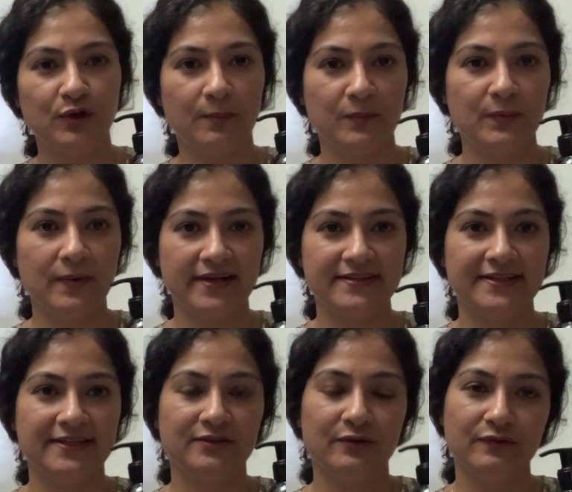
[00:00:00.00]

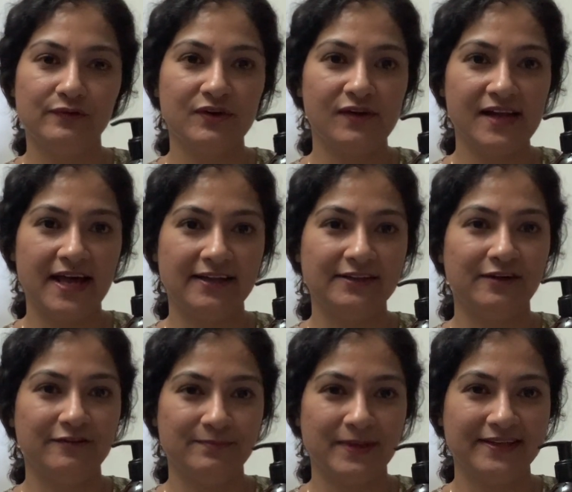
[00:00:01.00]
compromising the overall health of
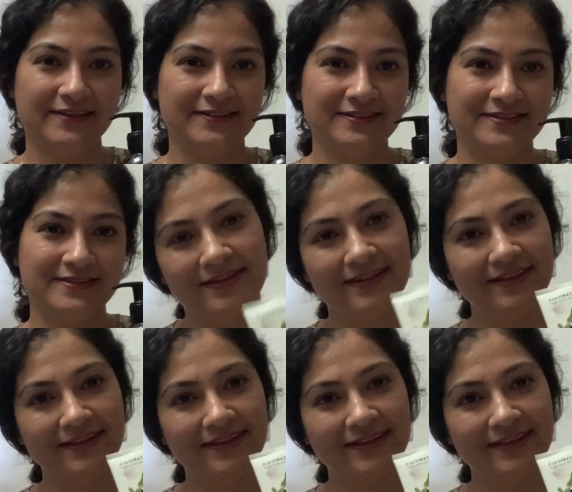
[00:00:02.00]
my curls. The